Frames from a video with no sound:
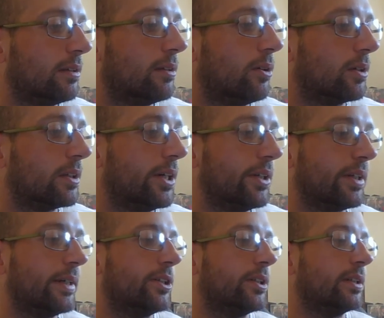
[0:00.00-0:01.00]

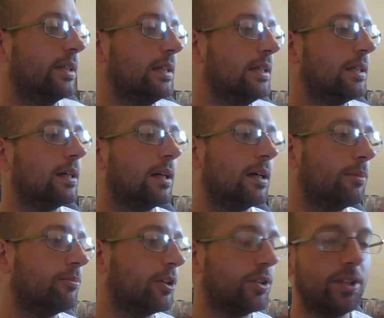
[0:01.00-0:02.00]
organisation,
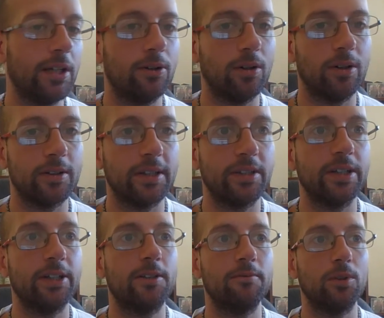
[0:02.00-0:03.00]
very secret
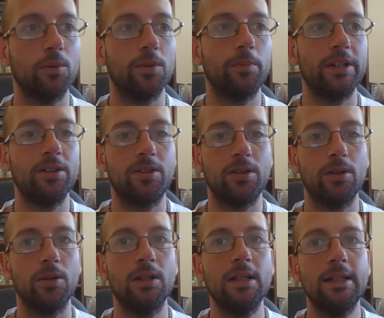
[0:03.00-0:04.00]
organisation, but was meant
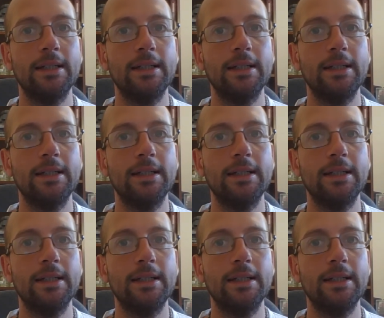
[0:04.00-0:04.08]
to